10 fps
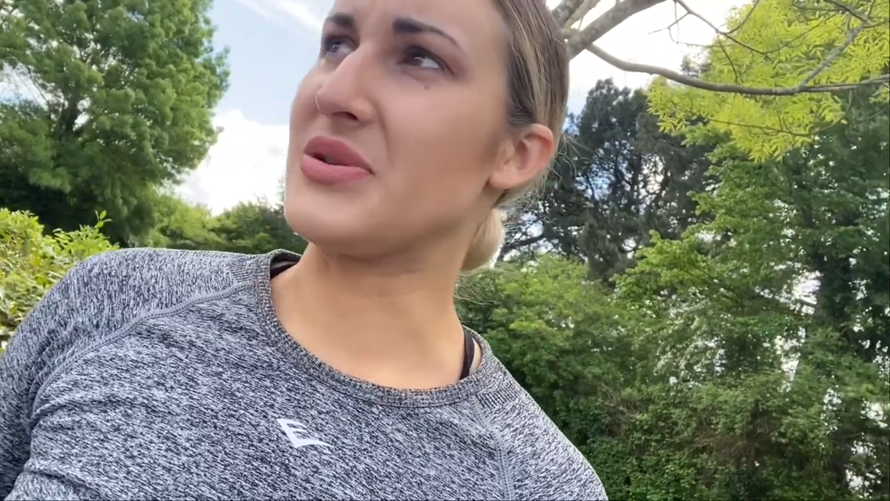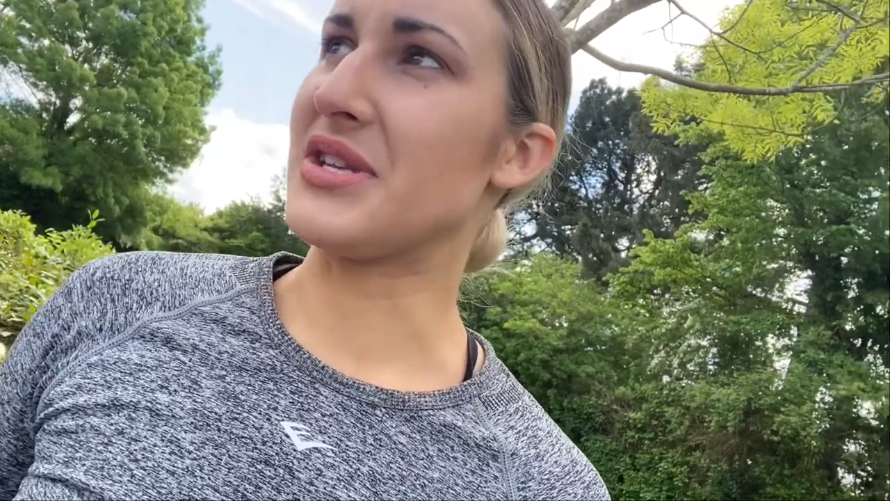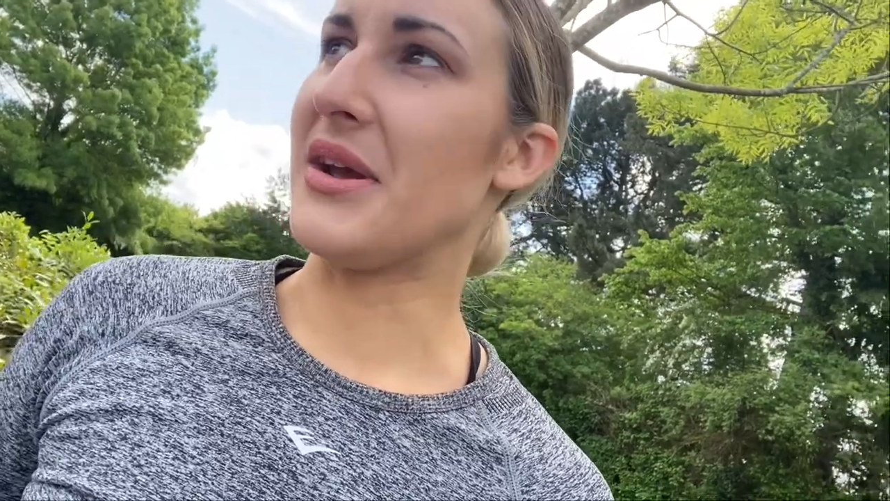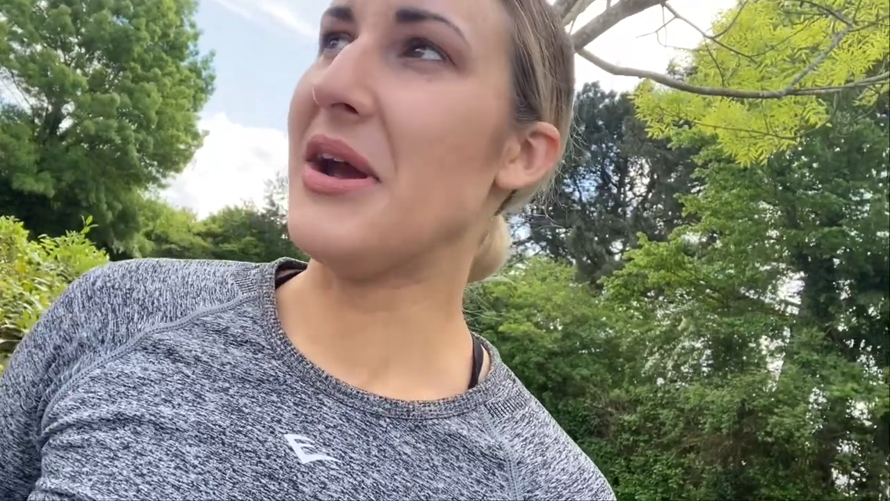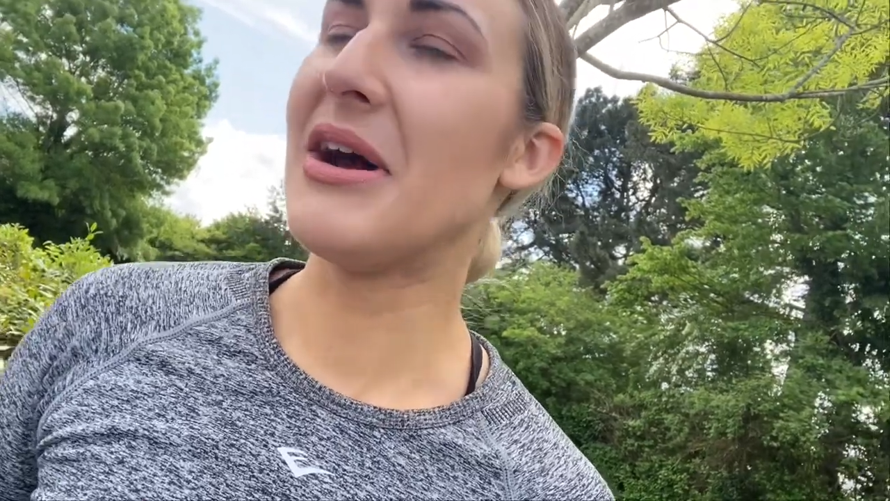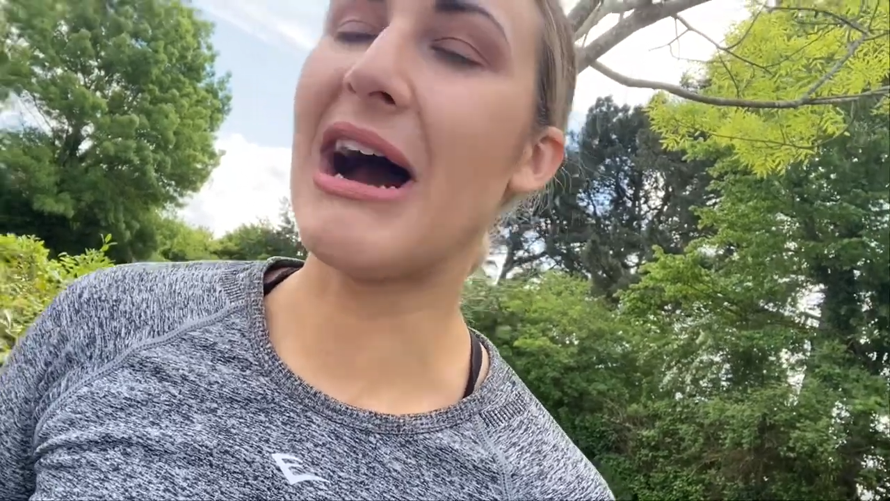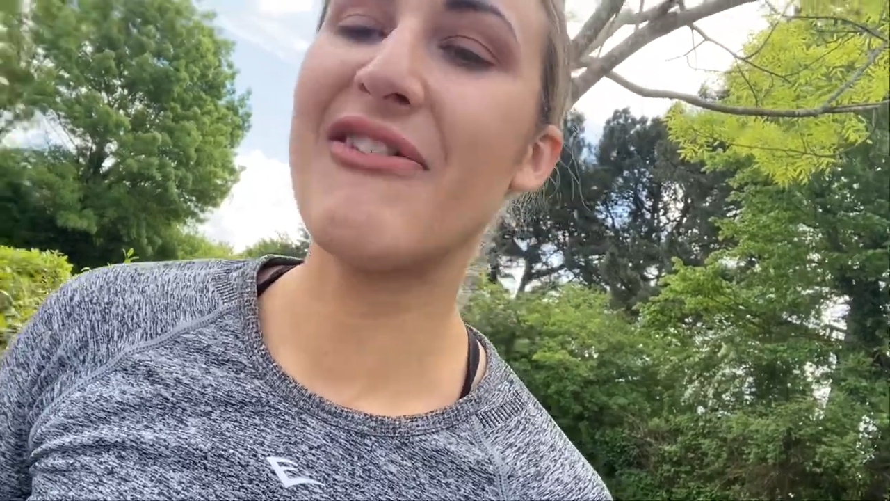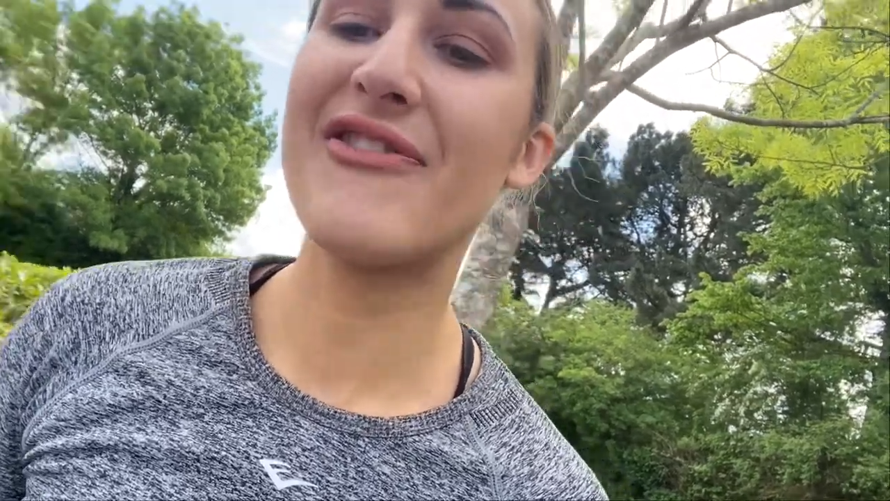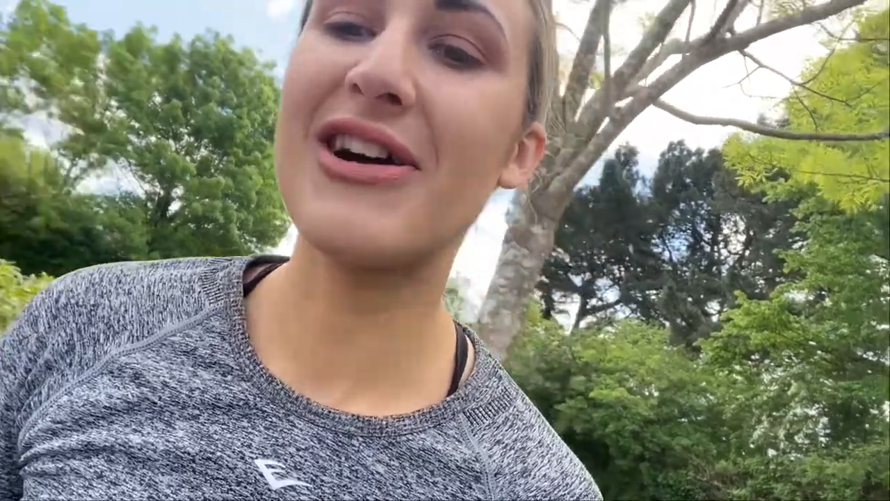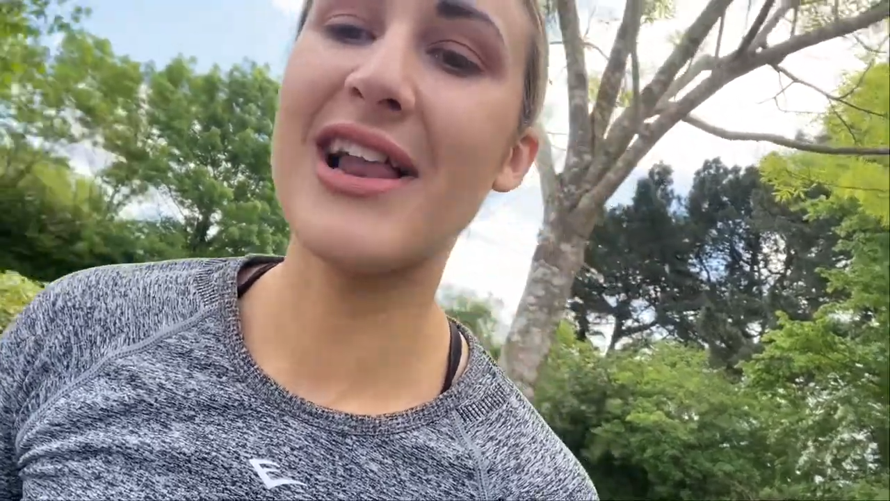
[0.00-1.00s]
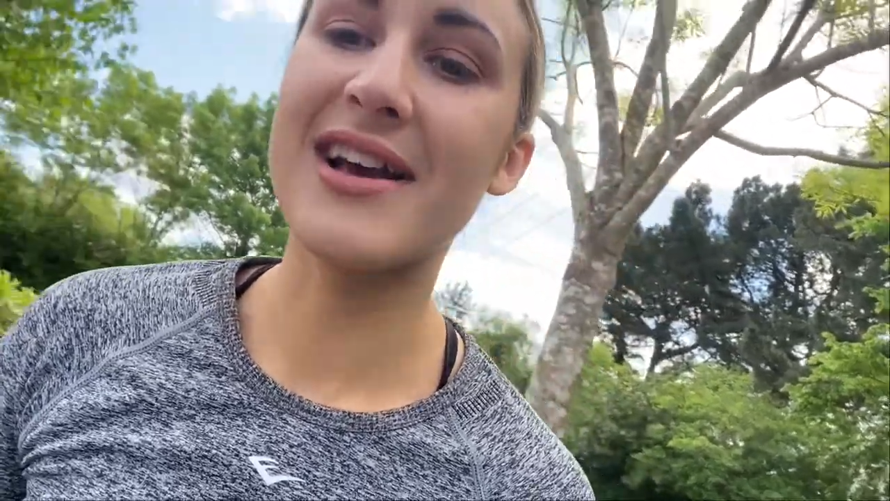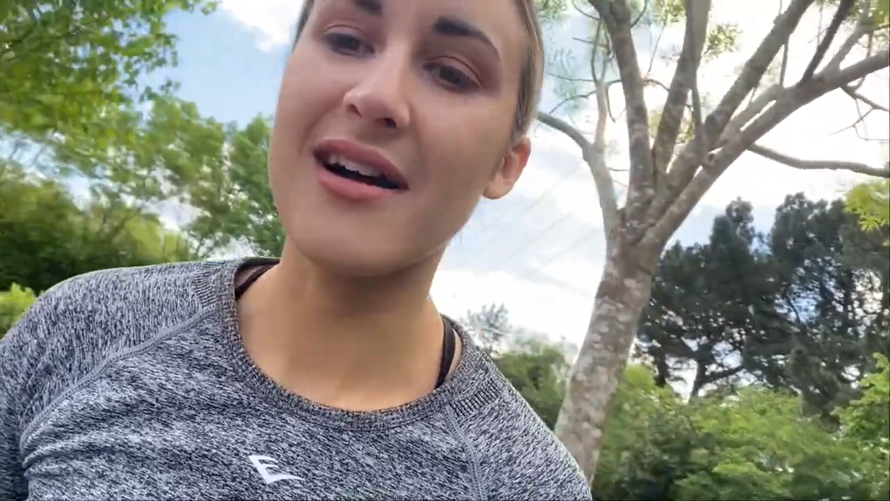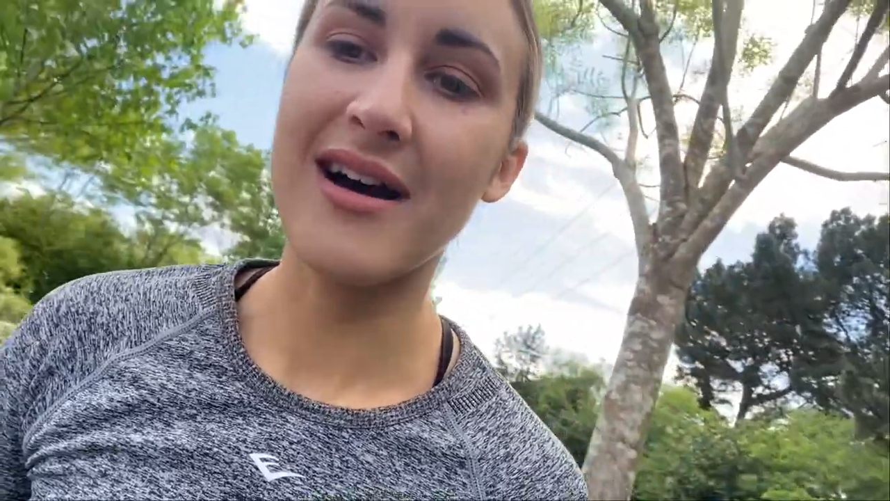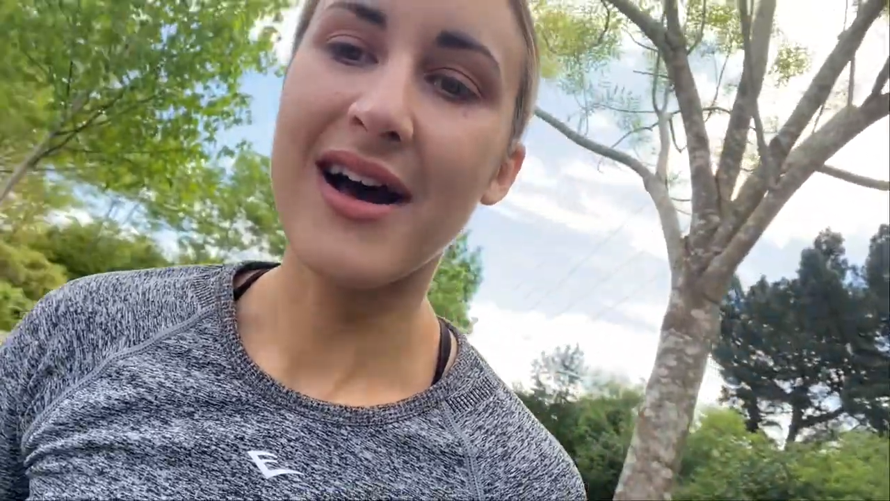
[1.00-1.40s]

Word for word: so I feel like